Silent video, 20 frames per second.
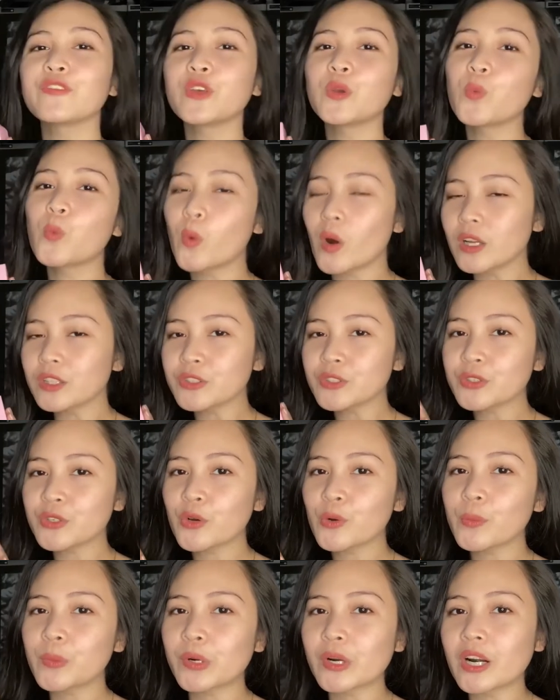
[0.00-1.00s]
If you want to
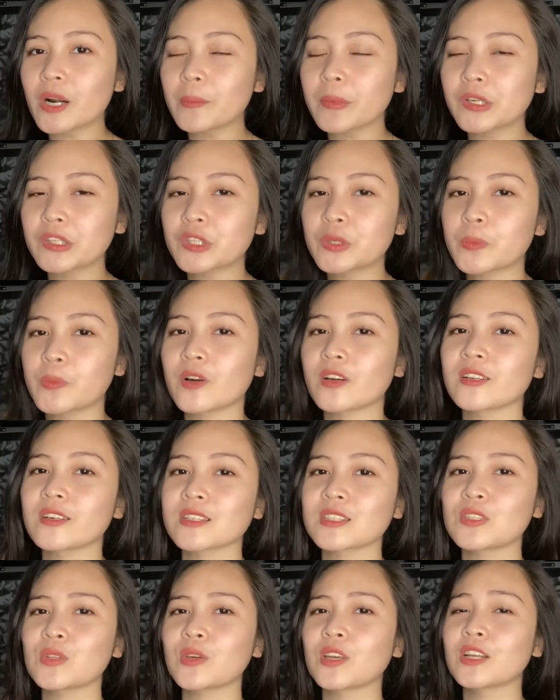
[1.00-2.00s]
know more about their
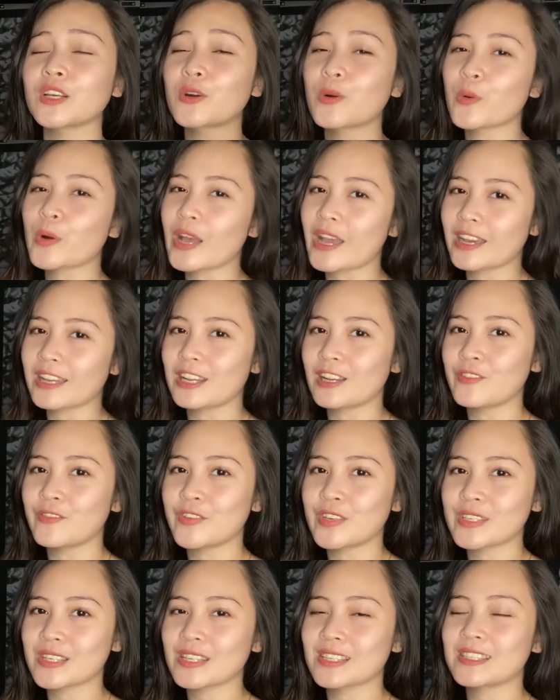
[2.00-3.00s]
products, you can go ahead and
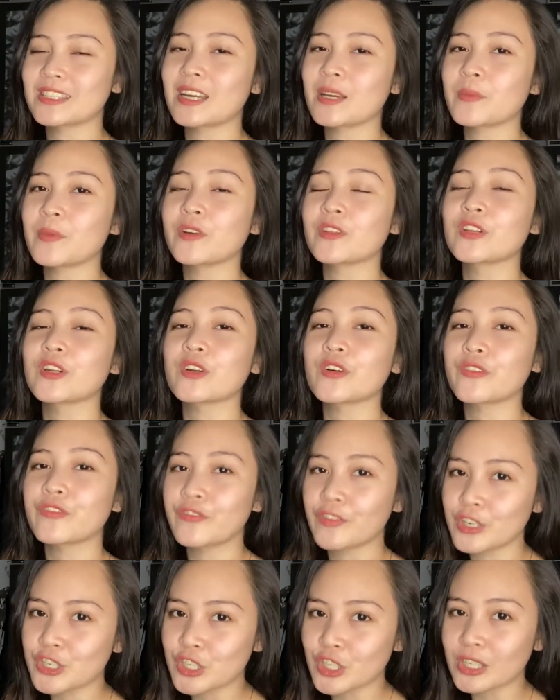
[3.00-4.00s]
visit them on their
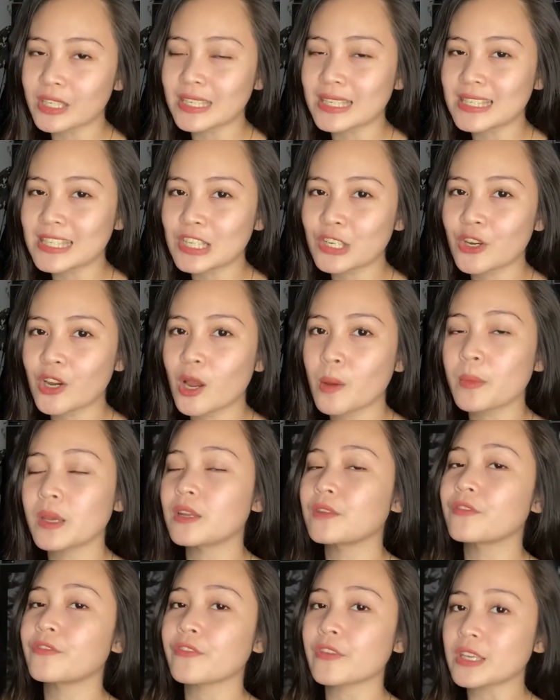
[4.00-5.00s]
official Instagram
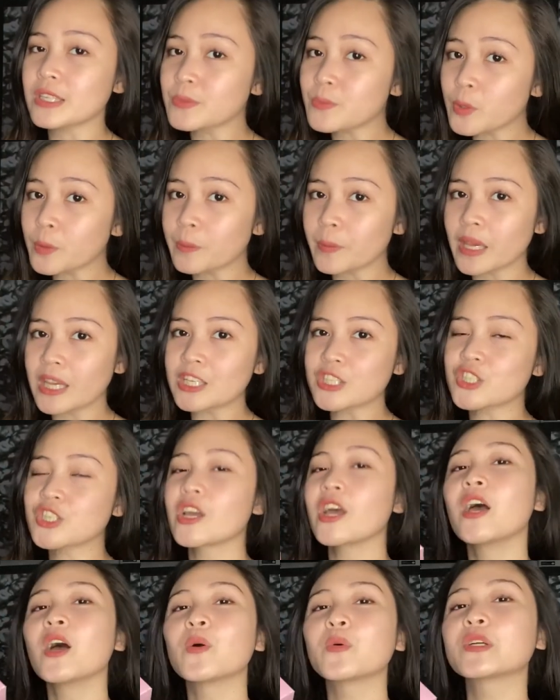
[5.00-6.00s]
and Facebook page,
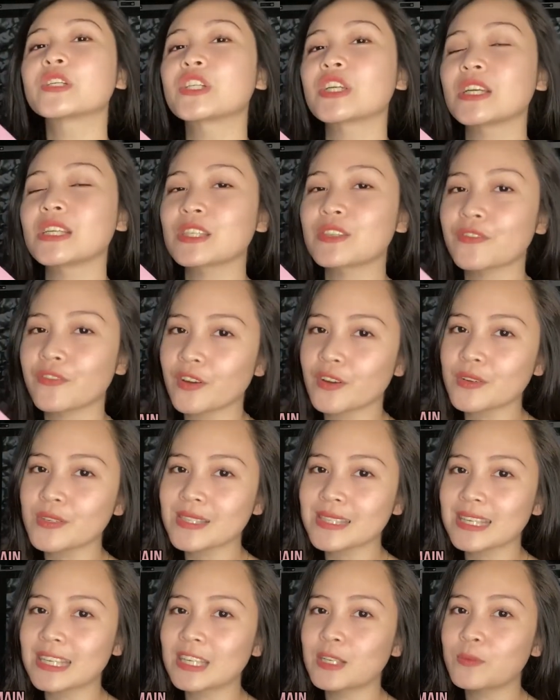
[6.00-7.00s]
which is
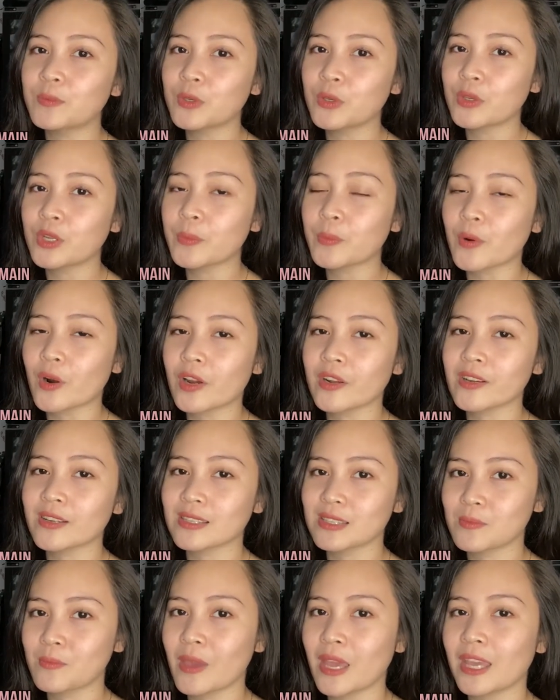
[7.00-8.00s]
Fairyskin Beauty
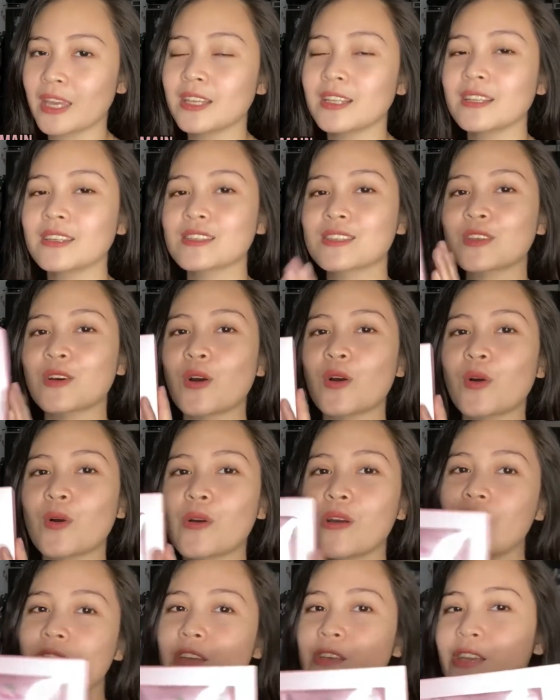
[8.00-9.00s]
Products Main.
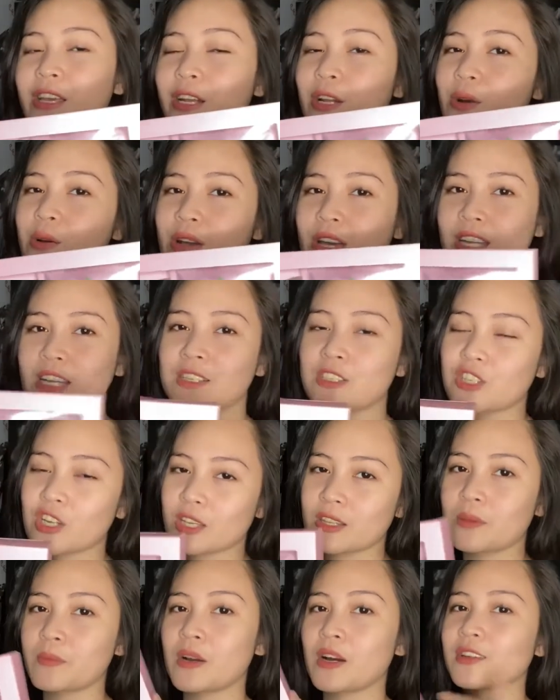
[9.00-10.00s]
So, you can go ahead and
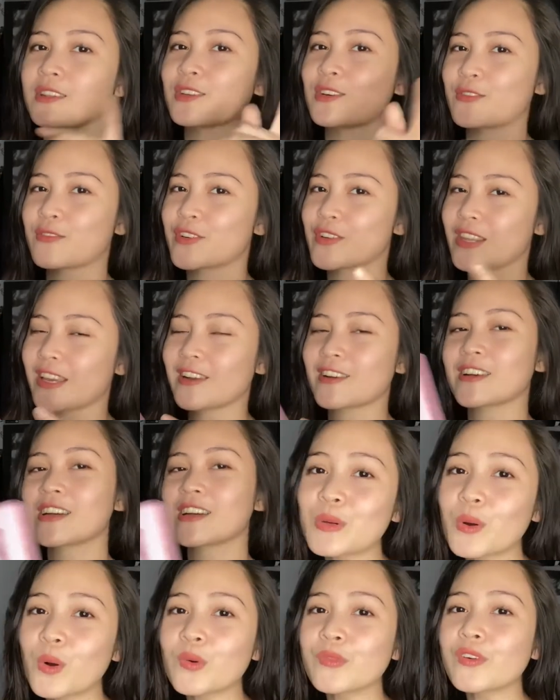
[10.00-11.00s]
check them out over there.
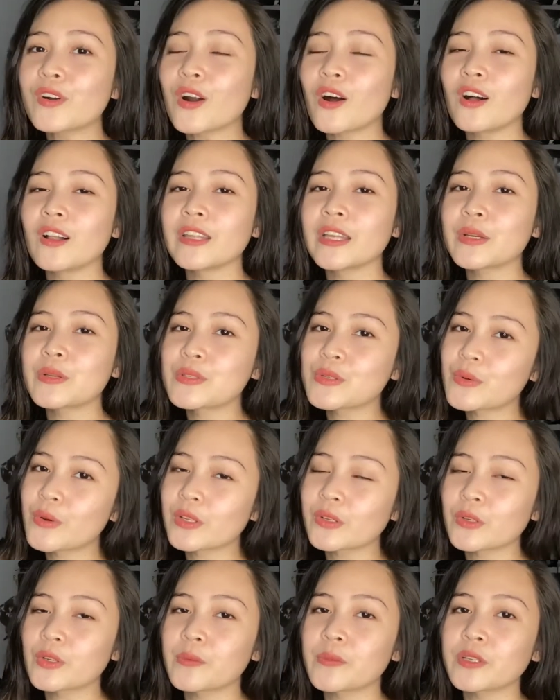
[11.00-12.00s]
overall,
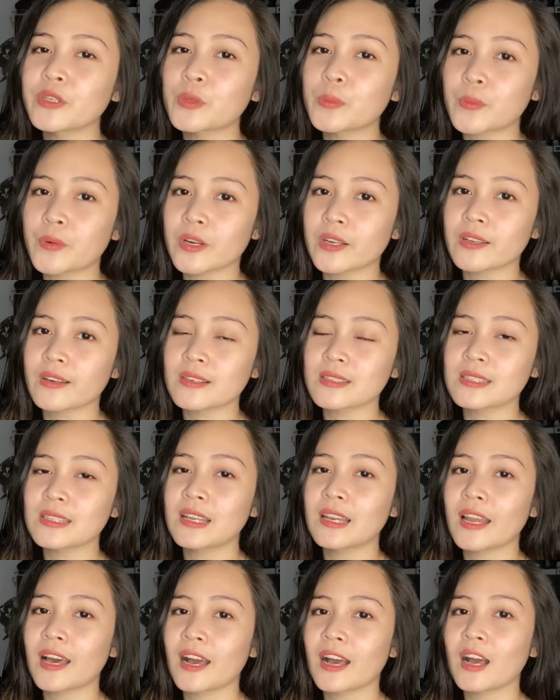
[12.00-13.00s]
nagustuhan ko naman yung products
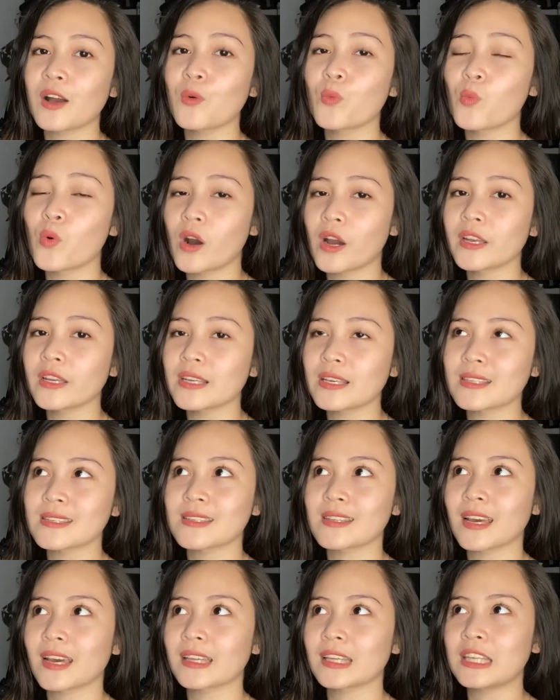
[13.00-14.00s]
nila. One is
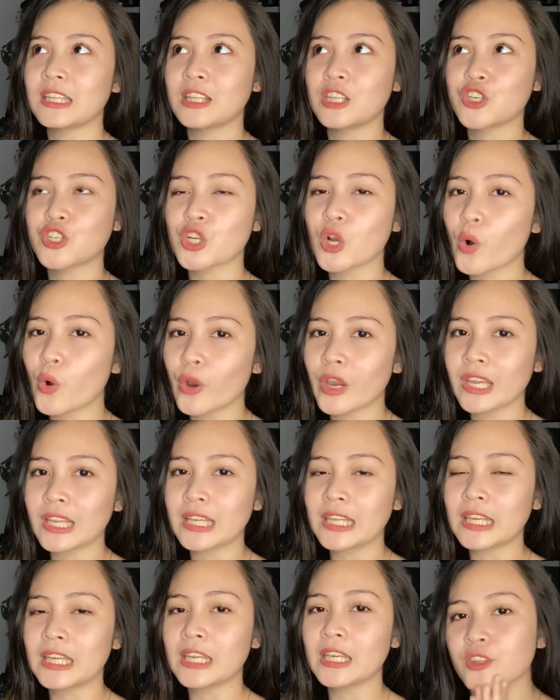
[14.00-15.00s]
that hindi siya
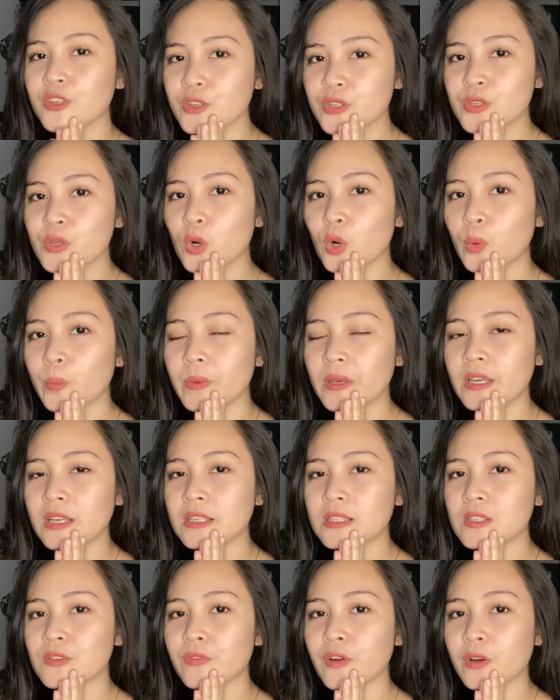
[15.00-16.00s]
oily. Their soap,
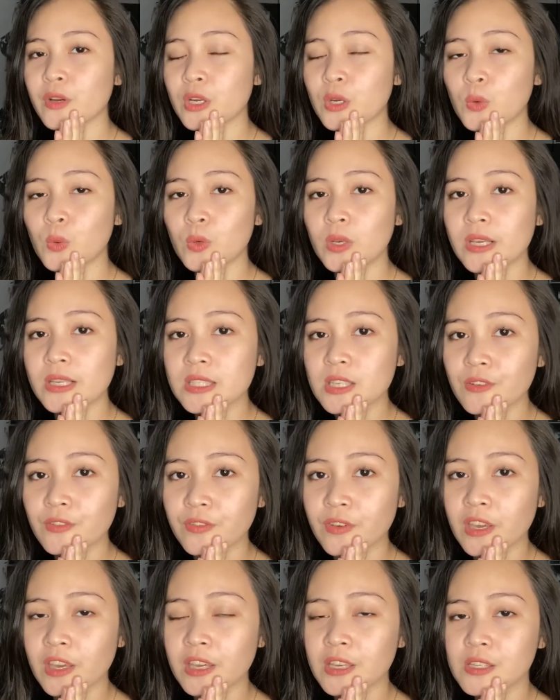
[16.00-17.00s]
it's very cooling sa
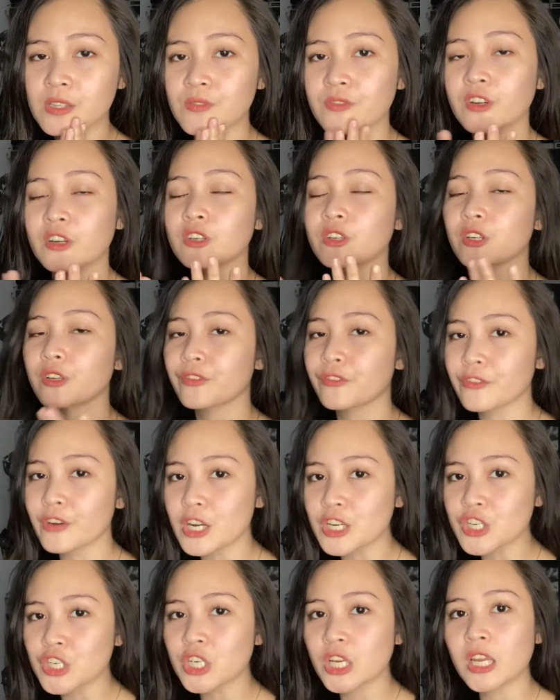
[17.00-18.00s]
face, very
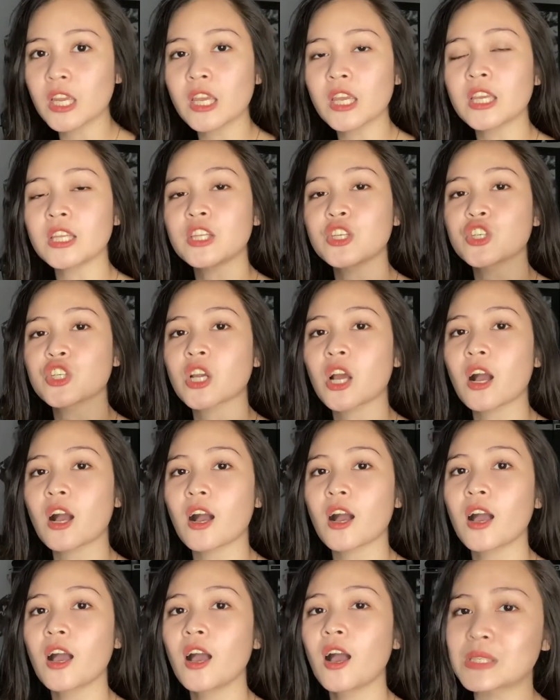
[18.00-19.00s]
refreshing, hindi
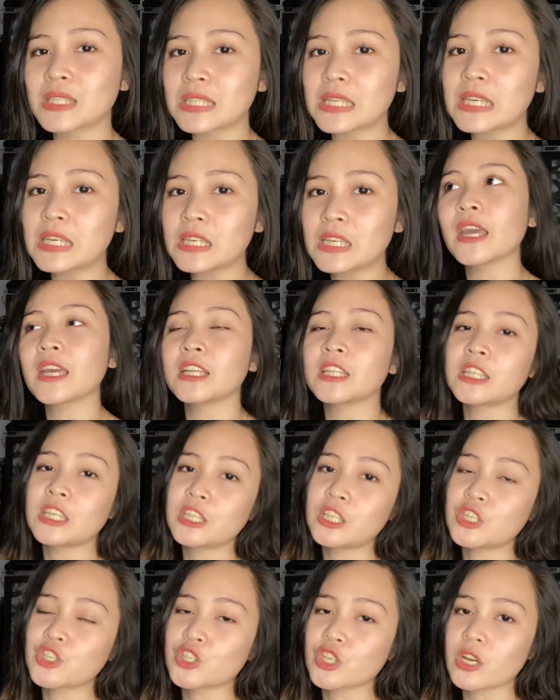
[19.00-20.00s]
siya stingy, hindi
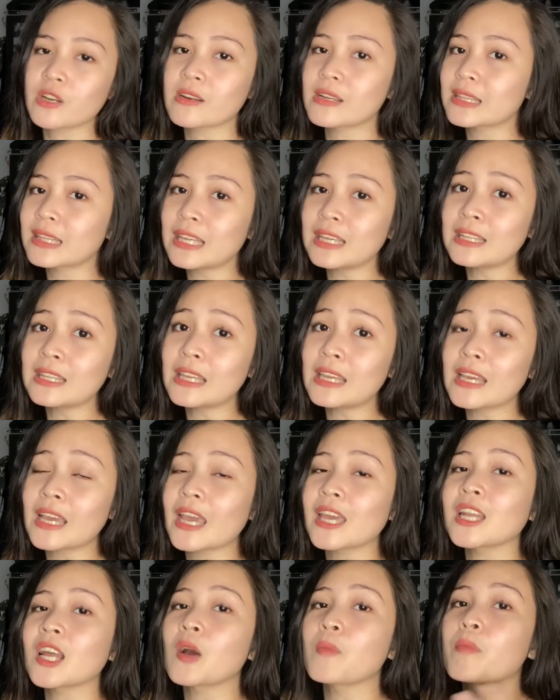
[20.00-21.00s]
din siya irritating,
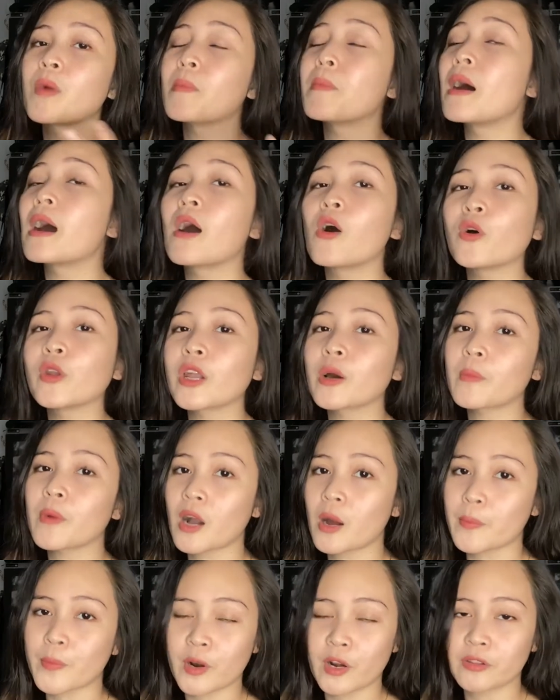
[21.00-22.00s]
and ang babango ng
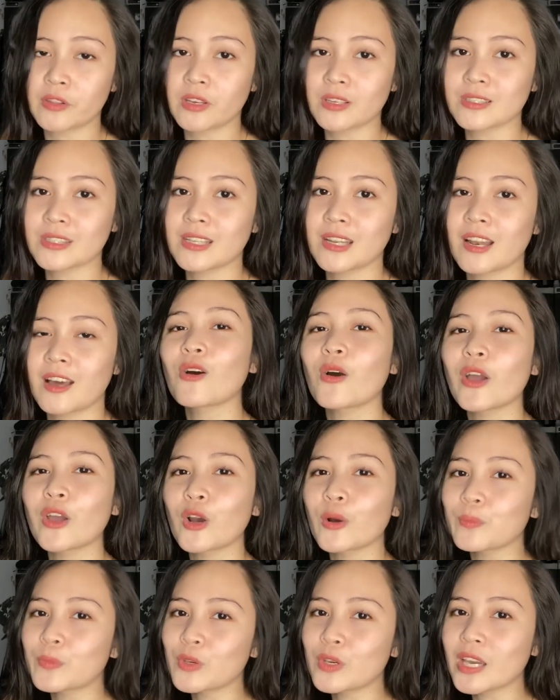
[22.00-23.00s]
mga products. So I
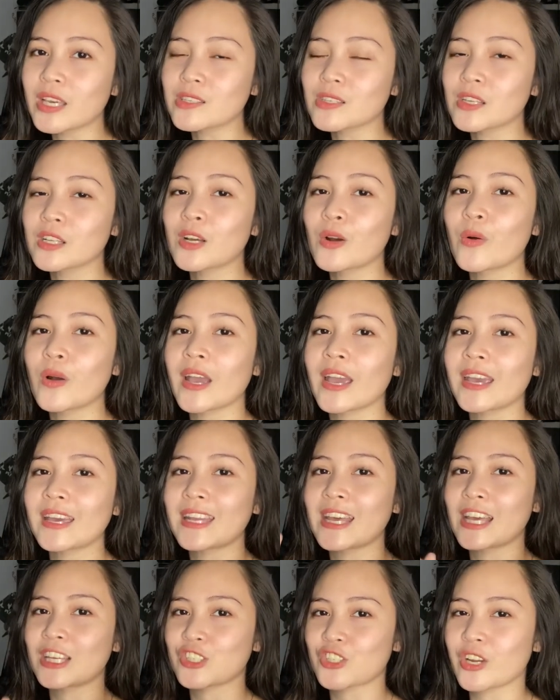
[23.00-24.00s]
hope you guys can go
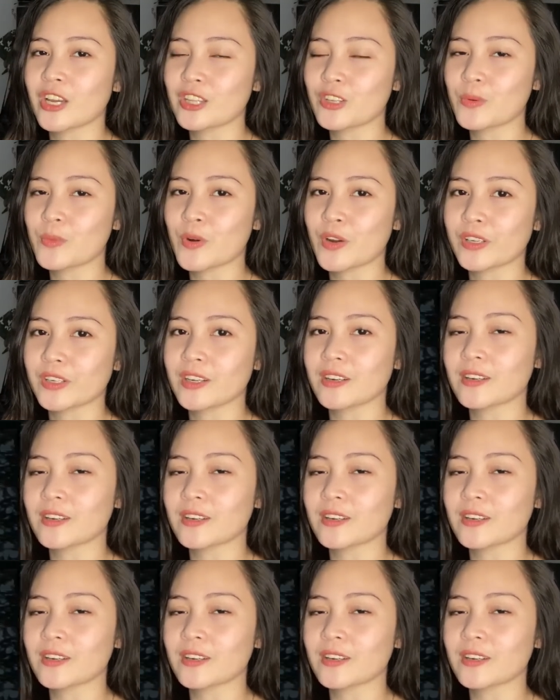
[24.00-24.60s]
ahead and try their products.